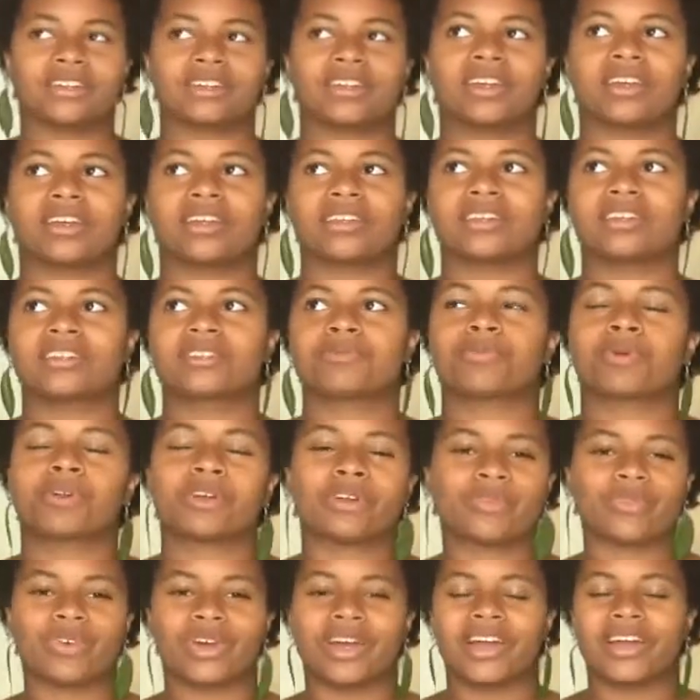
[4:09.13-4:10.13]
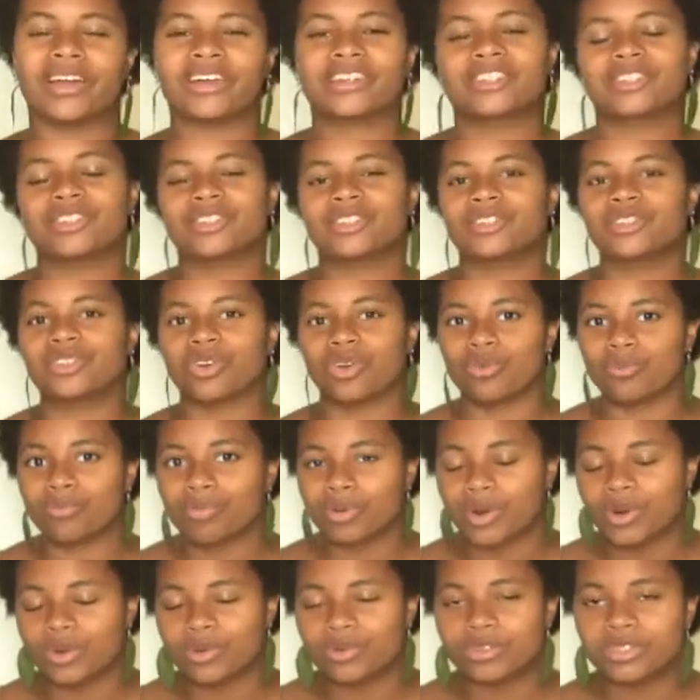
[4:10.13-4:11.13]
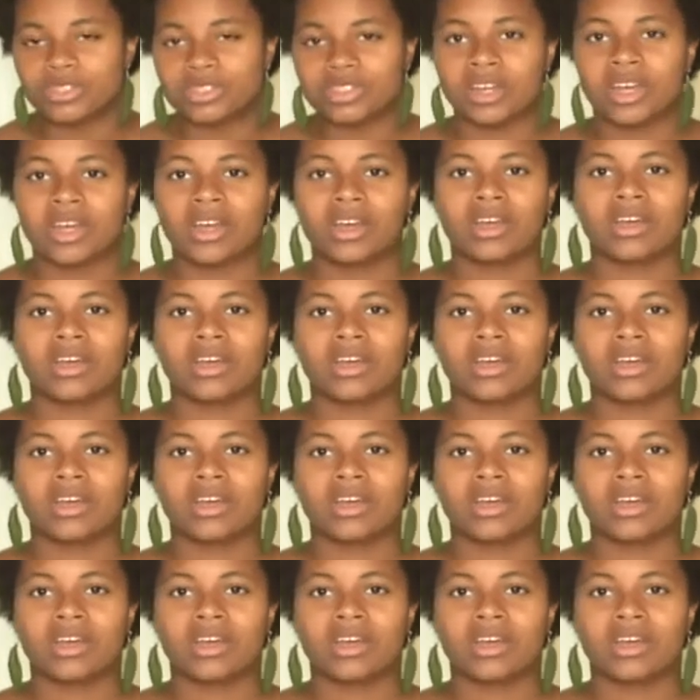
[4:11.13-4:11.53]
and that's part of why I actually don't post